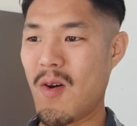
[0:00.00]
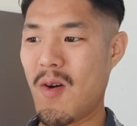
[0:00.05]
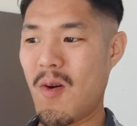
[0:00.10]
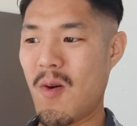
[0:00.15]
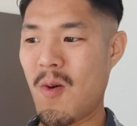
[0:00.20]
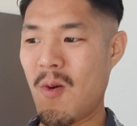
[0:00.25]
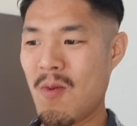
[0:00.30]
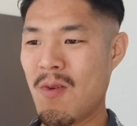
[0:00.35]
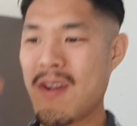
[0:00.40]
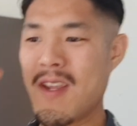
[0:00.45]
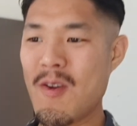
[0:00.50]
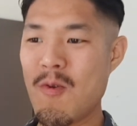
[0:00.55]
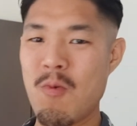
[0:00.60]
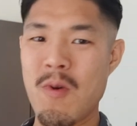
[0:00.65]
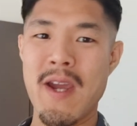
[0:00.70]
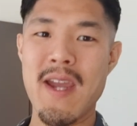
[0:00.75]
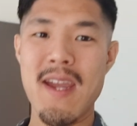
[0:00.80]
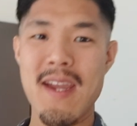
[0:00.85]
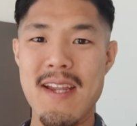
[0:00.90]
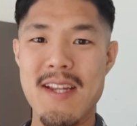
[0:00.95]
only
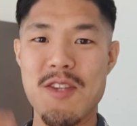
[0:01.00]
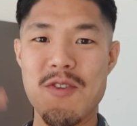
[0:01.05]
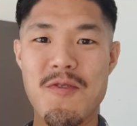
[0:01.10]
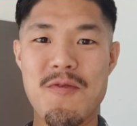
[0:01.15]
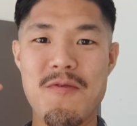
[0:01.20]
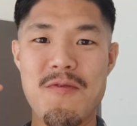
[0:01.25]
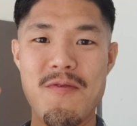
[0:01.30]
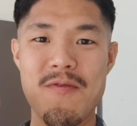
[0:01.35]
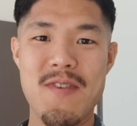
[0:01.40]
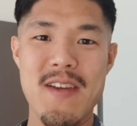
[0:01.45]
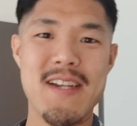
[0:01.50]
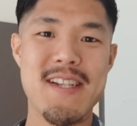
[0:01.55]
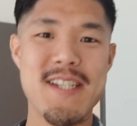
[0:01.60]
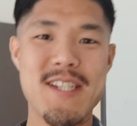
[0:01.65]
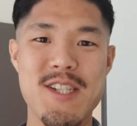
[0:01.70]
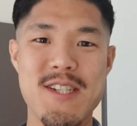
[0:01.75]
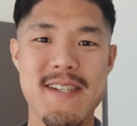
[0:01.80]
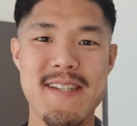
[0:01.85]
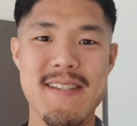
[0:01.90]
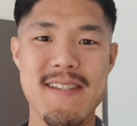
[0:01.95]
way to
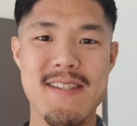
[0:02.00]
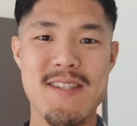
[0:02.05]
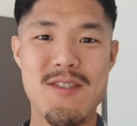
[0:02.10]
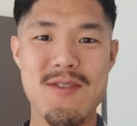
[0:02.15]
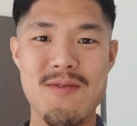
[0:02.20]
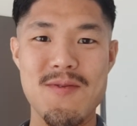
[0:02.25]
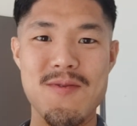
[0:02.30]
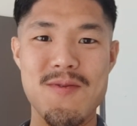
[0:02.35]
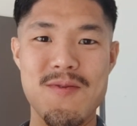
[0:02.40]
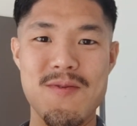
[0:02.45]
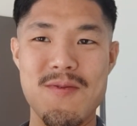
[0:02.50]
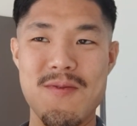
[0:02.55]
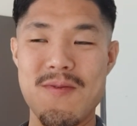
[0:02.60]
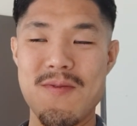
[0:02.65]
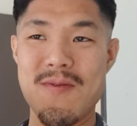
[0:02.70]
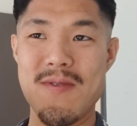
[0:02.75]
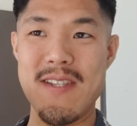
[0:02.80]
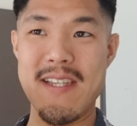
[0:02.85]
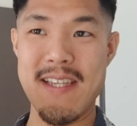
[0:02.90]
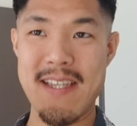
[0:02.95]
finish it
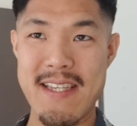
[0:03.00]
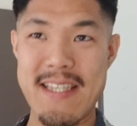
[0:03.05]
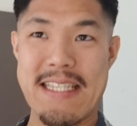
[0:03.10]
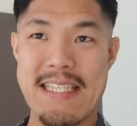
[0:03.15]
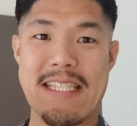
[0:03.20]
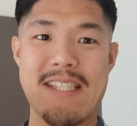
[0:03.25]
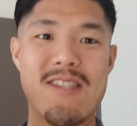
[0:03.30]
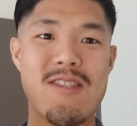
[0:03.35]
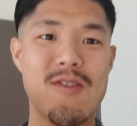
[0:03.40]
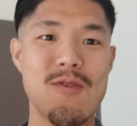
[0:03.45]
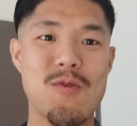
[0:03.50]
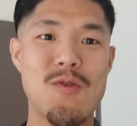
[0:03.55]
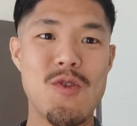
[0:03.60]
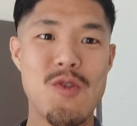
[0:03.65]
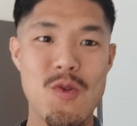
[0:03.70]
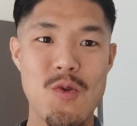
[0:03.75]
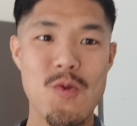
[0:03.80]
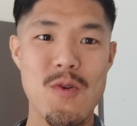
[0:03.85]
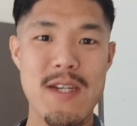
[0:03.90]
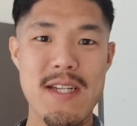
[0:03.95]
is to
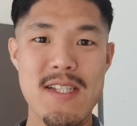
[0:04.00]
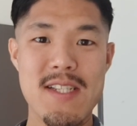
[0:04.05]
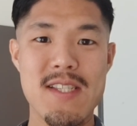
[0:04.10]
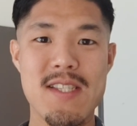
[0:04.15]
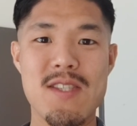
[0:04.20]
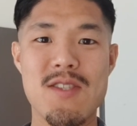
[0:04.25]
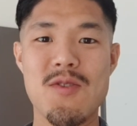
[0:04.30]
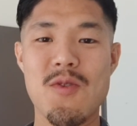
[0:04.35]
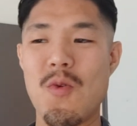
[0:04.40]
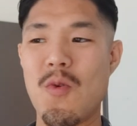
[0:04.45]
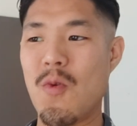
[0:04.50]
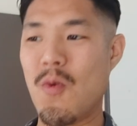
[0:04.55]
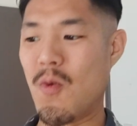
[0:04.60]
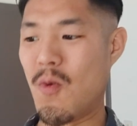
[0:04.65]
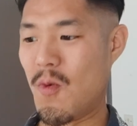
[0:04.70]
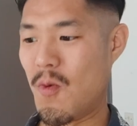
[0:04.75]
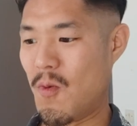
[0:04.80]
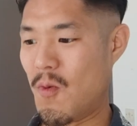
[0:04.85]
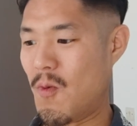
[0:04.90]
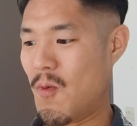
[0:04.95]
do it,
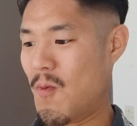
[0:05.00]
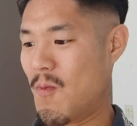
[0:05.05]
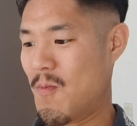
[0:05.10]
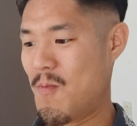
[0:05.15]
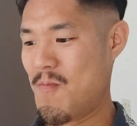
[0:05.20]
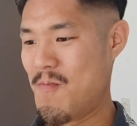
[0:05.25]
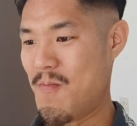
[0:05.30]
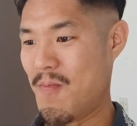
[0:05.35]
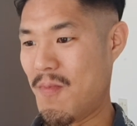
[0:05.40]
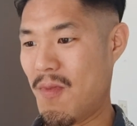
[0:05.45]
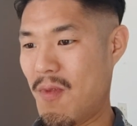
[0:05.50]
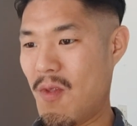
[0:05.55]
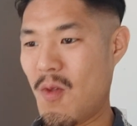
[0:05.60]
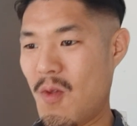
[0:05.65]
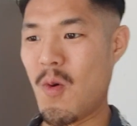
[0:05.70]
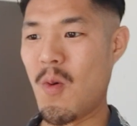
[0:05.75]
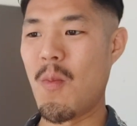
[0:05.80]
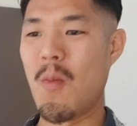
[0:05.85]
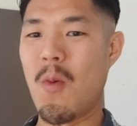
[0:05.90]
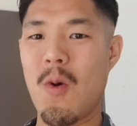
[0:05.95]
so
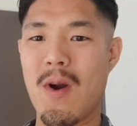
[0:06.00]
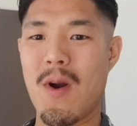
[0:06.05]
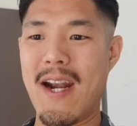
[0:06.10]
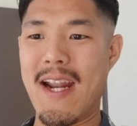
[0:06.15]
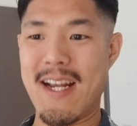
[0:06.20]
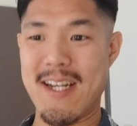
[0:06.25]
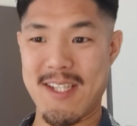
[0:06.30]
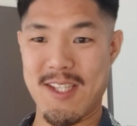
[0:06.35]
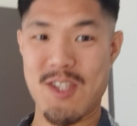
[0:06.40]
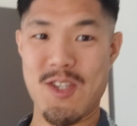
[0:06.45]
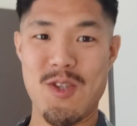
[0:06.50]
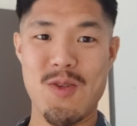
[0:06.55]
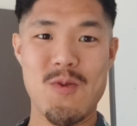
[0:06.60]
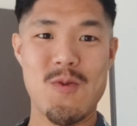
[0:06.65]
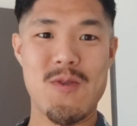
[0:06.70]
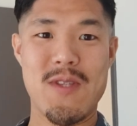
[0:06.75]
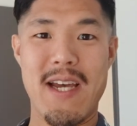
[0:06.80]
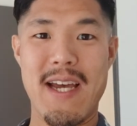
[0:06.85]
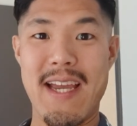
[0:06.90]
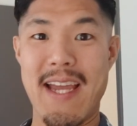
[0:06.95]
no more
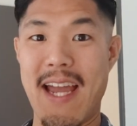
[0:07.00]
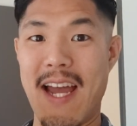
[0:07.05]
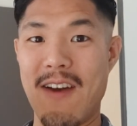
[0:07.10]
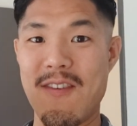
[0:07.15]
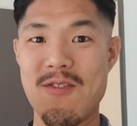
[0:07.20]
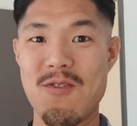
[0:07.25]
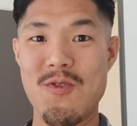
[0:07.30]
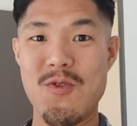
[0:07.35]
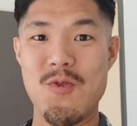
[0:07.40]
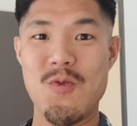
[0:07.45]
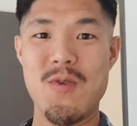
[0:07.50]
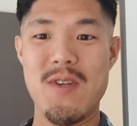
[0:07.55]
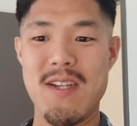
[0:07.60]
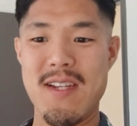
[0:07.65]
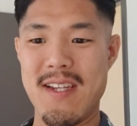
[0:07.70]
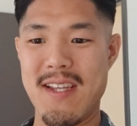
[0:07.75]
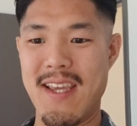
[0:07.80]
excuse, I have to do it.